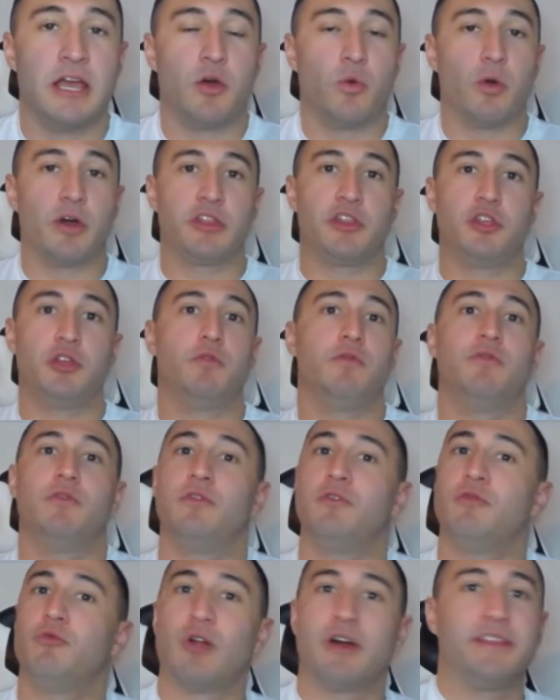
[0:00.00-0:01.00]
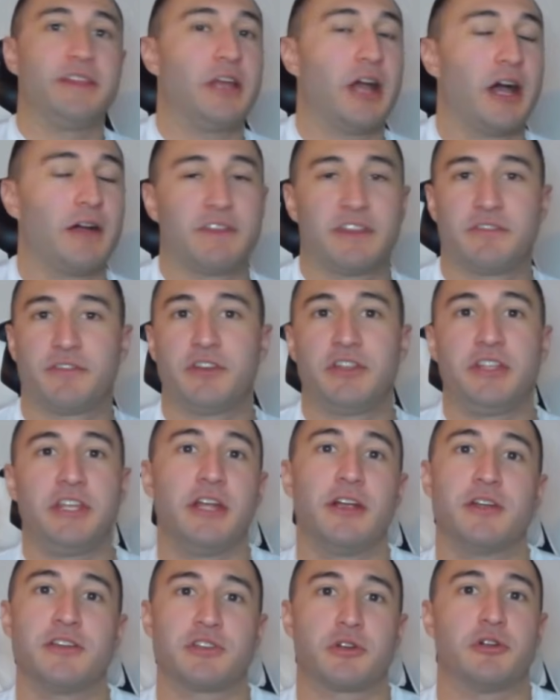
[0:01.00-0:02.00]
Whether you've run the offense for
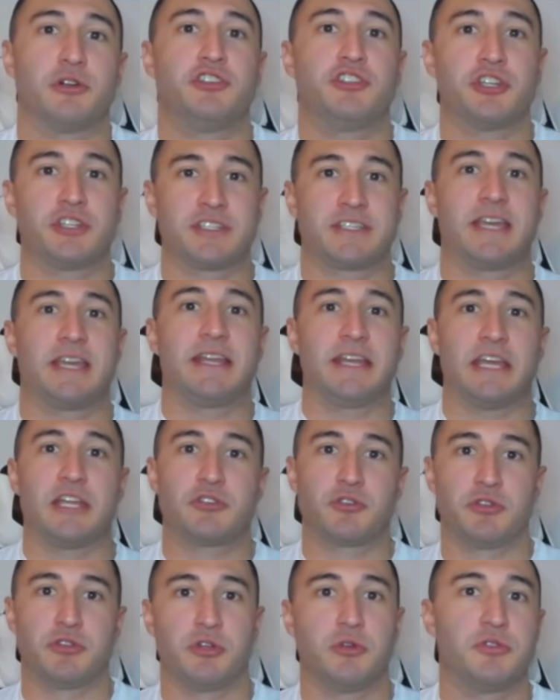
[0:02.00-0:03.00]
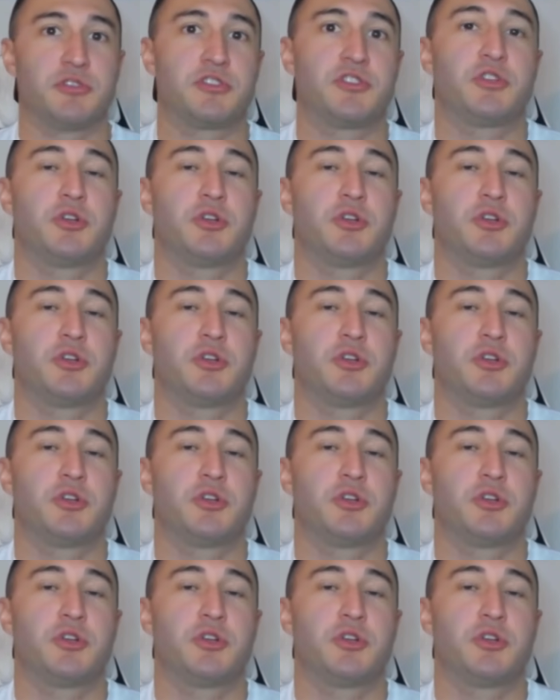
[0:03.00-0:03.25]
years or just getting introduced